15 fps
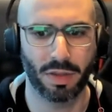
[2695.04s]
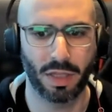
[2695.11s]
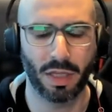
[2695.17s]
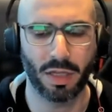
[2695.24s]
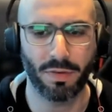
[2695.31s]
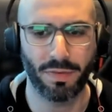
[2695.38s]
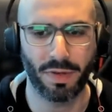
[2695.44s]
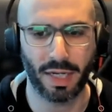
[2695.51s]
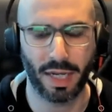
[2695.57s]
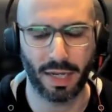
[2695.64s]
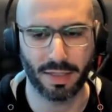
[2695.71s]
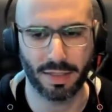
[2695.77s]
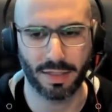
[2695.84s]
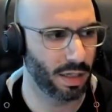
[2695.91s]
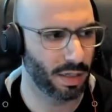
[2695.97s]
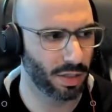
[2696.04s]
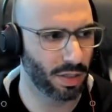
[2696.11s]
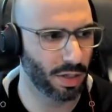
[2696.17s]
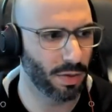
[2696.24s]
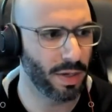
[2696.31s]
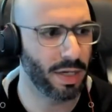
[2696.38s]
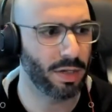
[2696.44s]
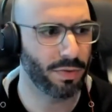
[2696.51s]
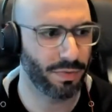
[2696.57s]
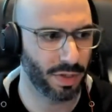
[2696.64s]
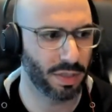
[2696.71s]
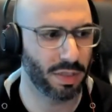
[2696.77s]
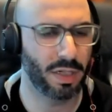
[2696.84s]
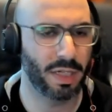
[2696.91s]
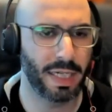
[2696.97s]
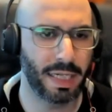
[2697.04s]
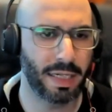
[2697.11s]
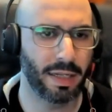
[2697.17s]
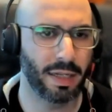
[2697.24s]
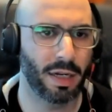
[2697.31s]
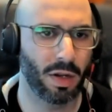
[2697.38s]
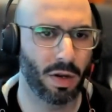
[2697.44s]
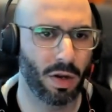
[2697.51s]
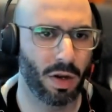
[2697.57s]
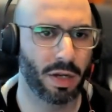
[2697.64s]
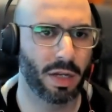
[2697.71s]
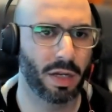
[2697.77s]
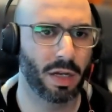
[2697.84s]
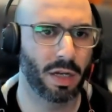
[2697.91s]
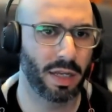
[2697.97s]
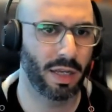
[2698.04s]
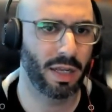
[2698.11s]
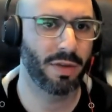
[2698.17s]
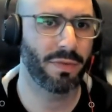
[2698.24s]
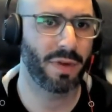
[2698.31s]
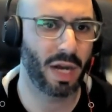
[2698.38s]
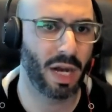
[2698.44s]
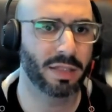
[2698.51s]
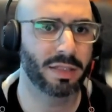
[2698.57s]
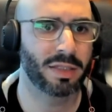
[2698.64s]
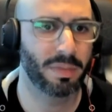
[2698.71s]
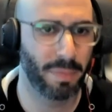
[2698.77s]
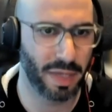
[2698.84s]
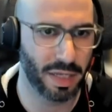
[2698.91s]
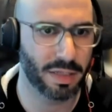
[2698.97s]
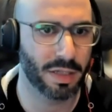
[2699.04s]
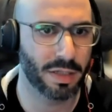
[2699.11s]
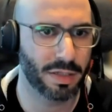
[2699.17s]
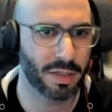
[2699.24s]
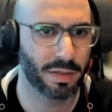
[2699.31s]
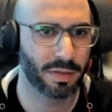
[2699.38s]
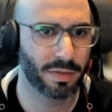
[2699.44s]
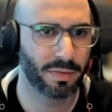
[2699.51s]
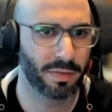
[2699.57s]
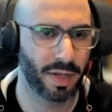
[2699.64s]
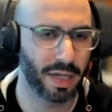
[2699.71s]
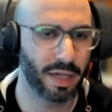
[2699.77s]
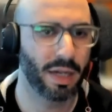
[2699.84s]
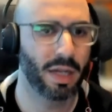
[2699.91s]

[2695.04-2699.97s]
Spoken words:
think of it as, go into further detail on a if asked basis, right?